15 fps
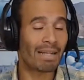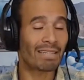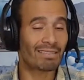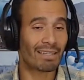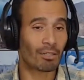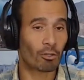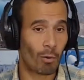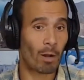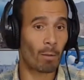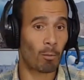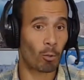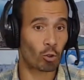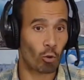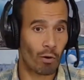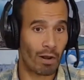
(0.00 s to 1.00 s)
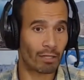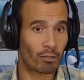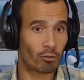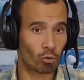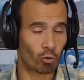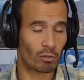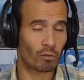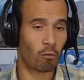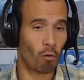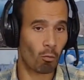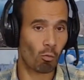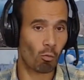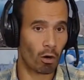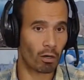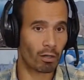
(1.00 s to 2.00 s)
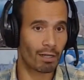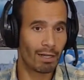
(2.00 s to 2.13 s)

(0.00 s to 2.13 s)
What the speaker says: a great opportunity to transform work.